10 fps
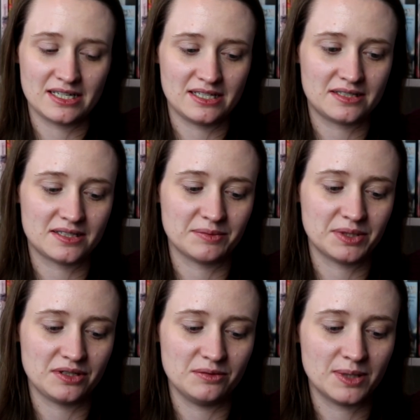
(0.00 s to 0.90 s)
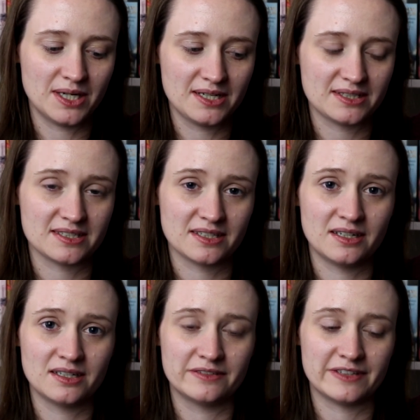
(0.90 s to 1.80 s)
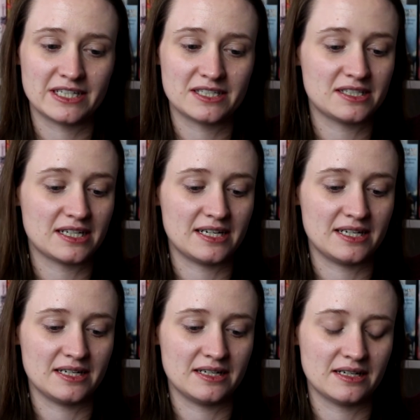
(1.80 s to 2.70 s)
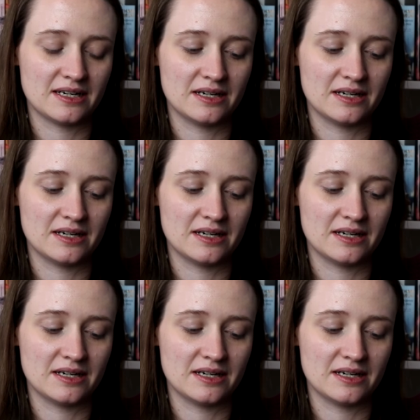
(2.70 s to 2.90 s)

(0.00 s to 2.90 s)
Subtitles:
is someone who works as an archivist in